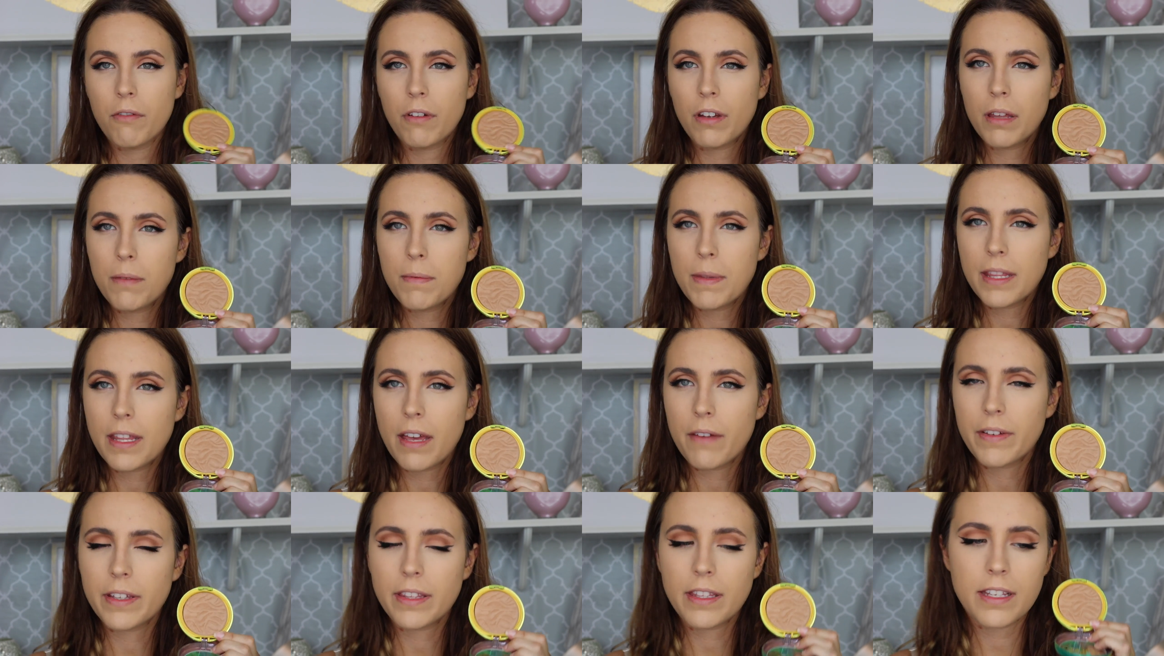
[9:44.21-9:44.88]
Really been
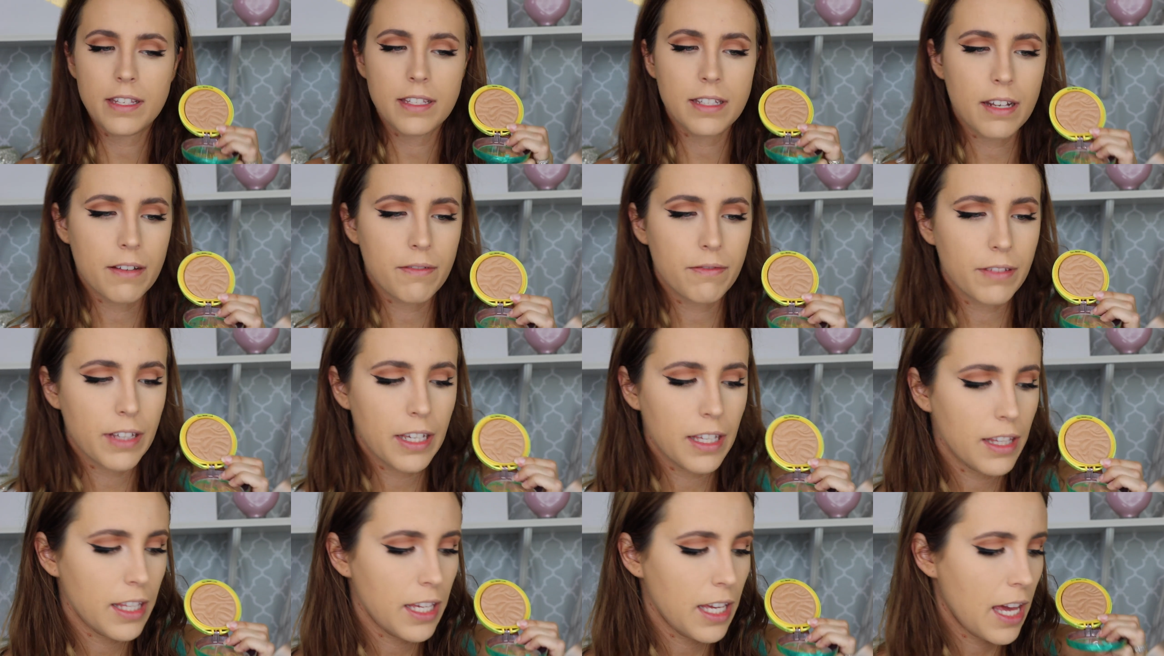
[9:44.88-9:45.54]
loving this stuff
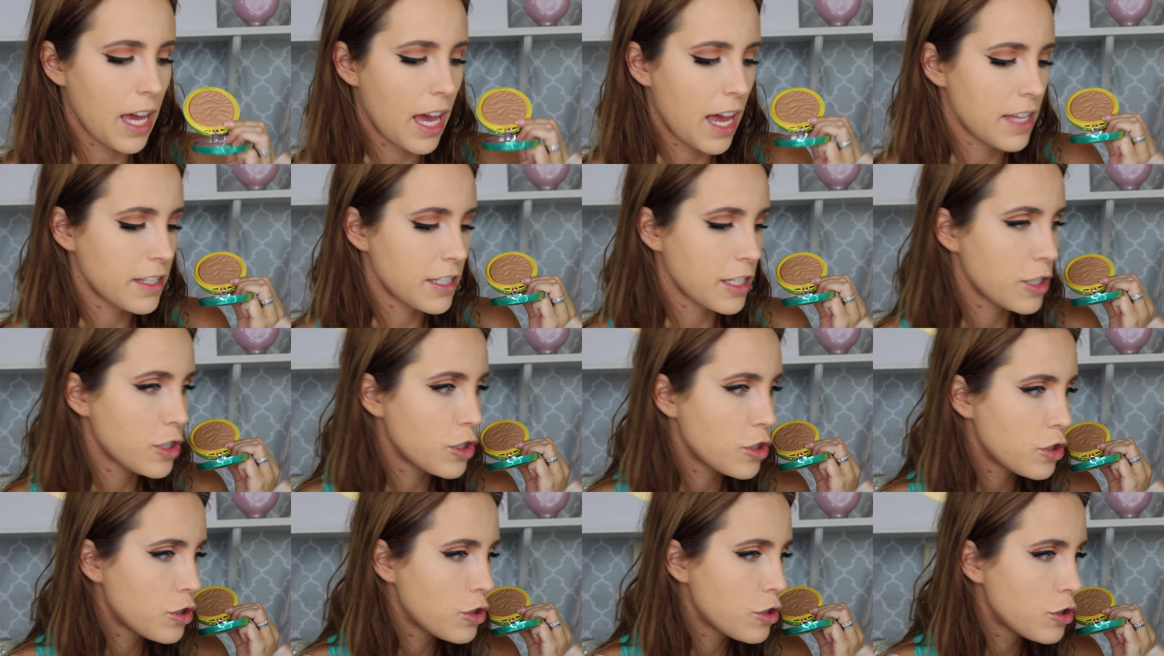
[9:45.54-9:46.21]
lately. It has a
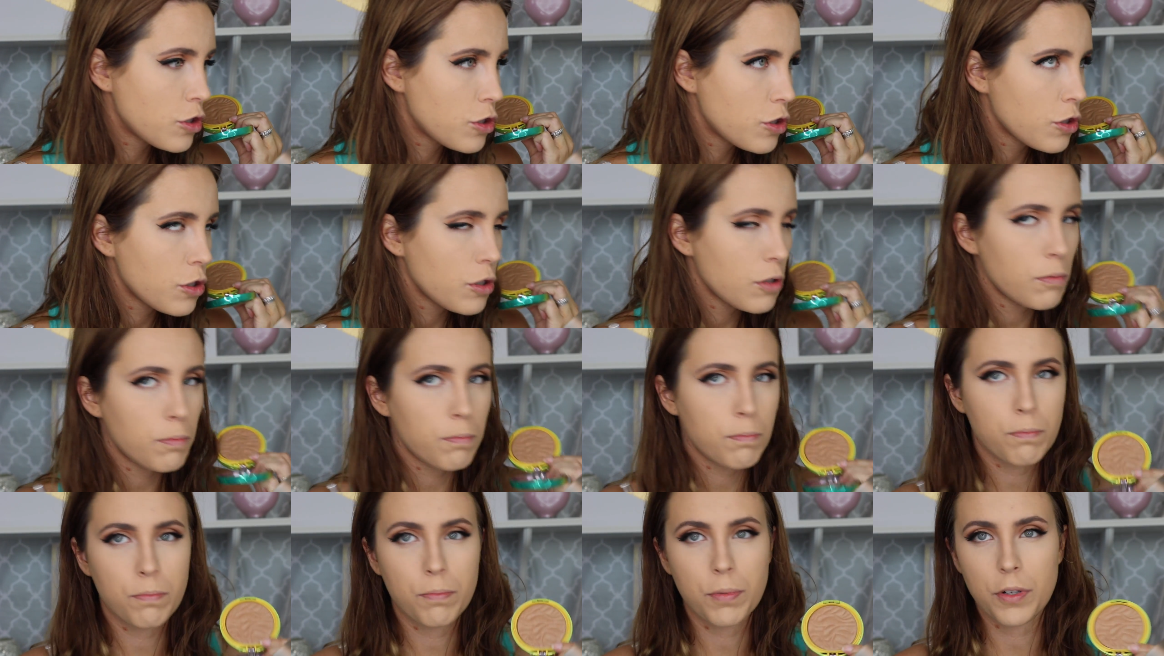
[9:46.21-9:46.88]

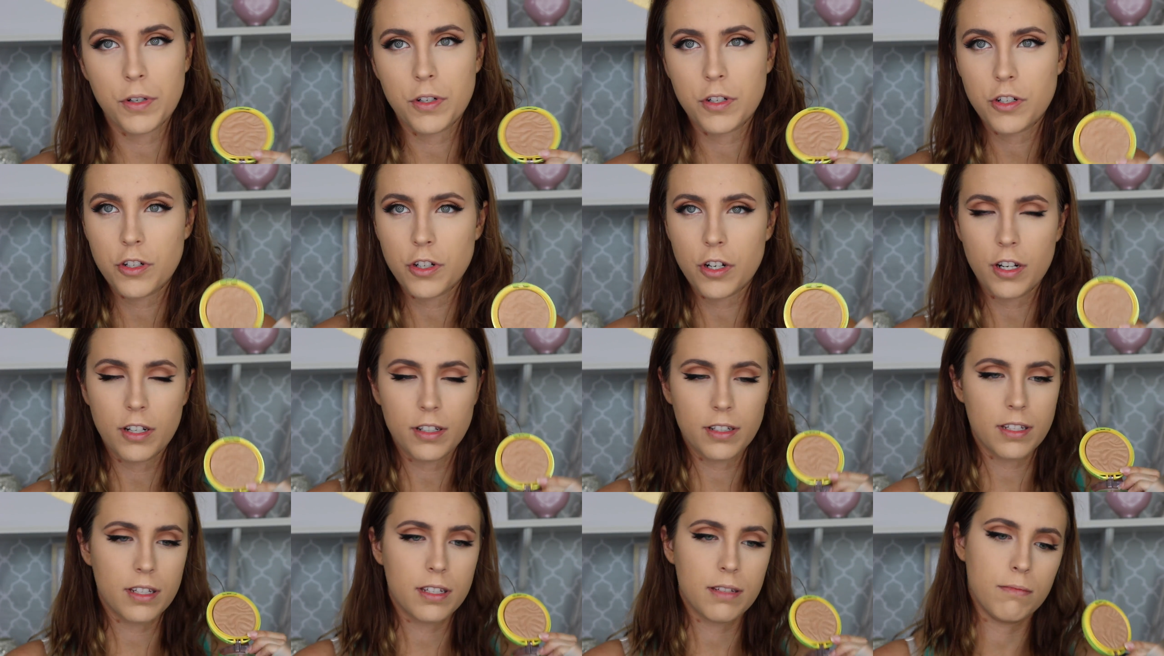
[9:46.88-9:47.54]
super
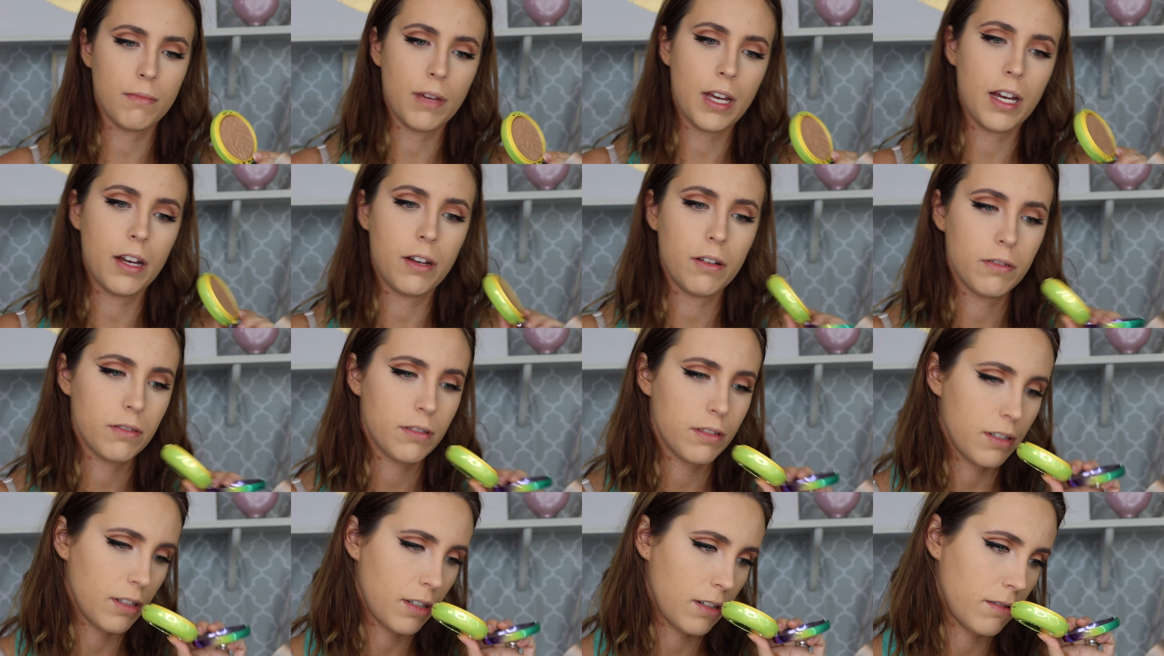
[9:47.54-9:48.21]
strong smell,
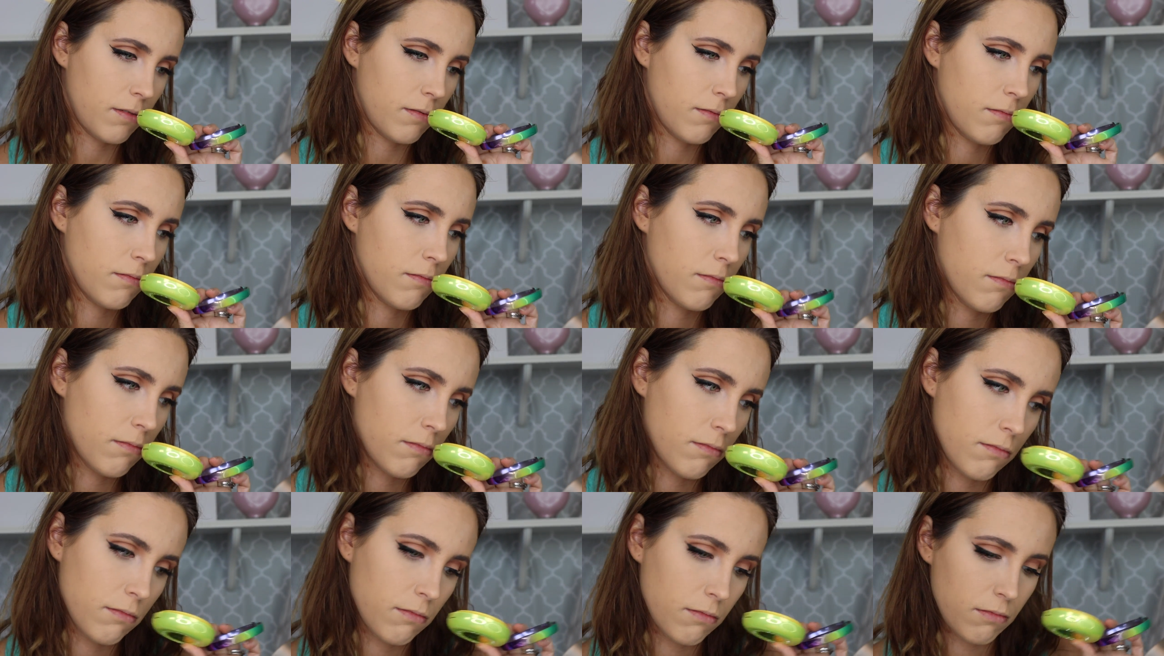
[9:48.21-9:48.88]
so
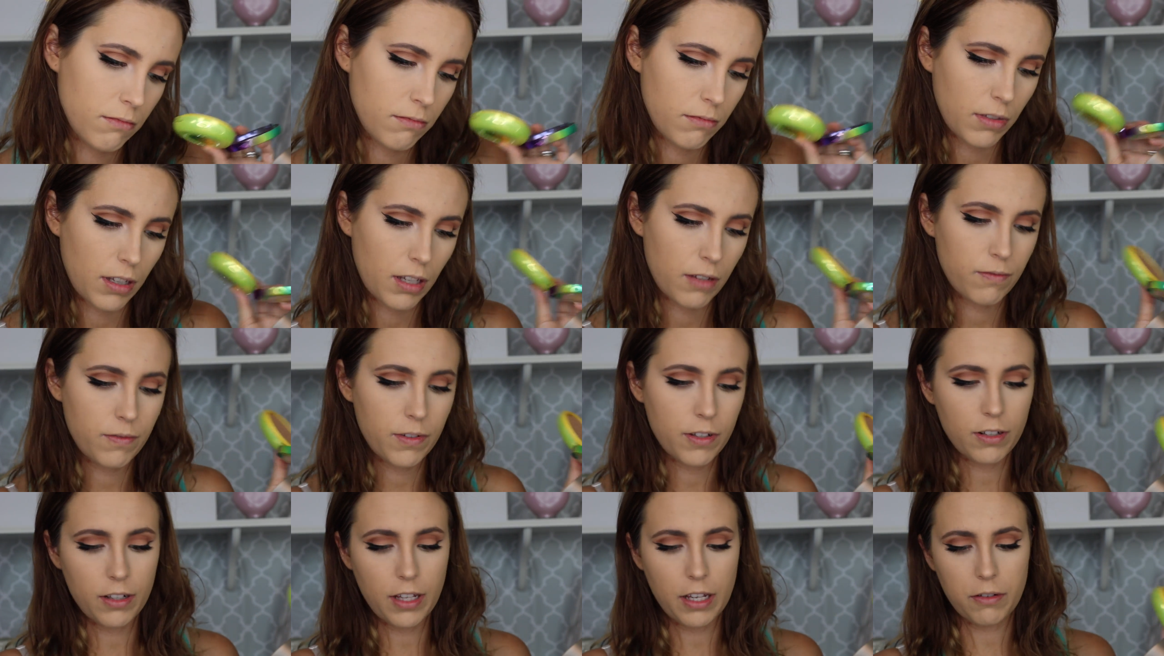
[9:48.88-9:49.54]

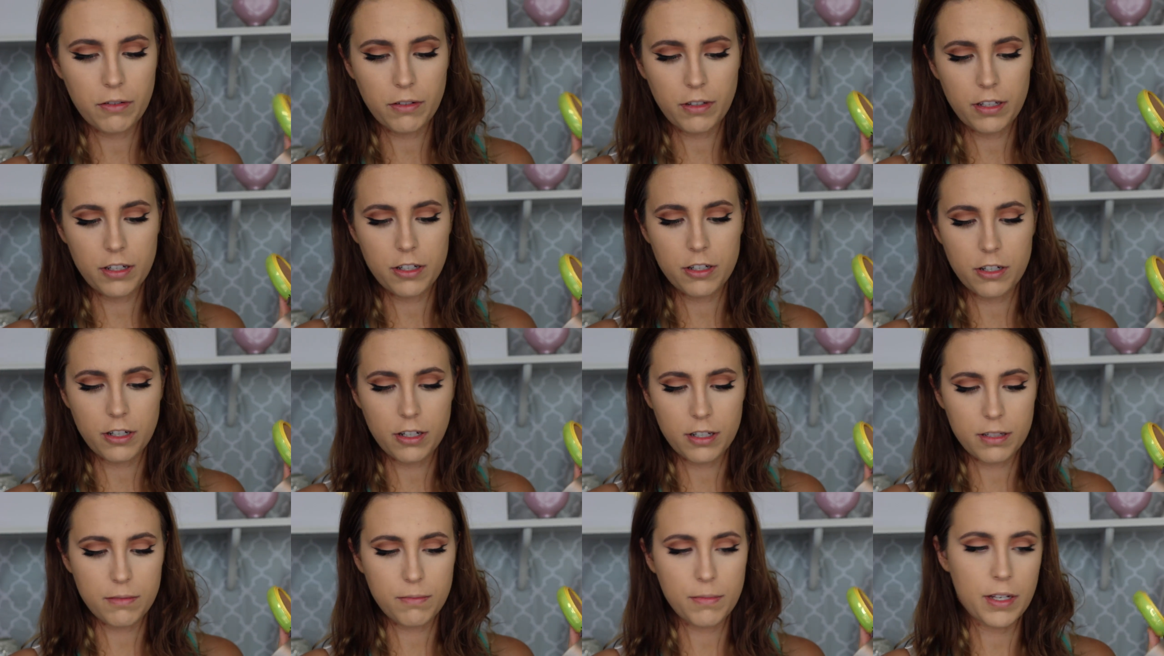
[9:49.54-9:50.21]
if you don't like really
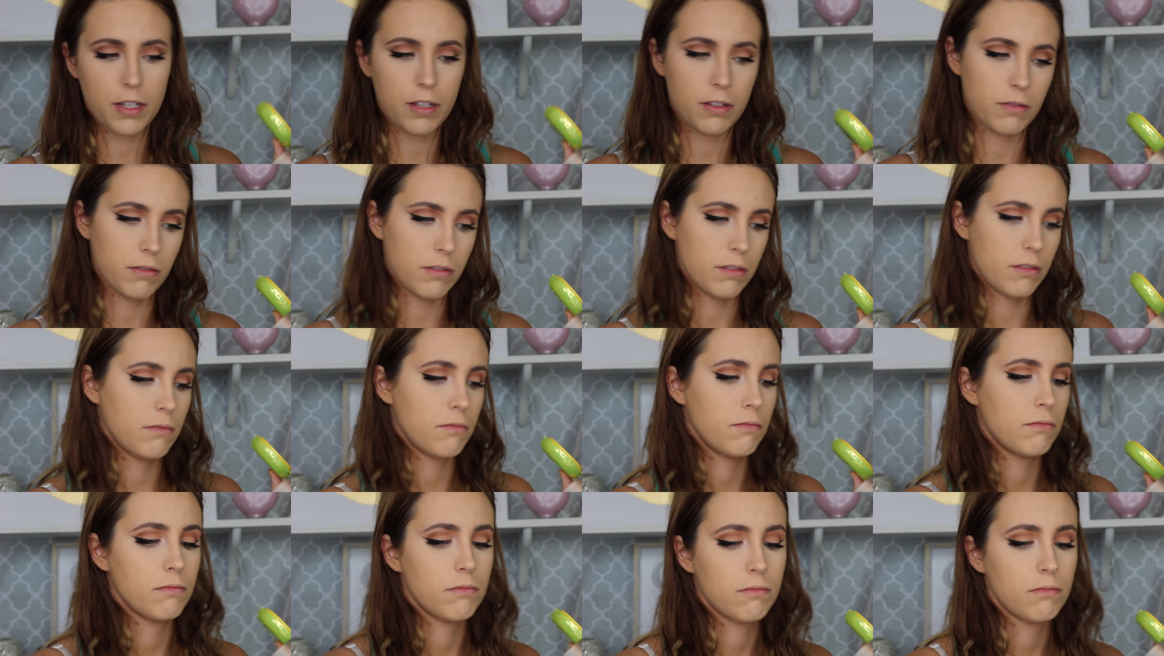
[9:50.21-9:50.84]
strong smells,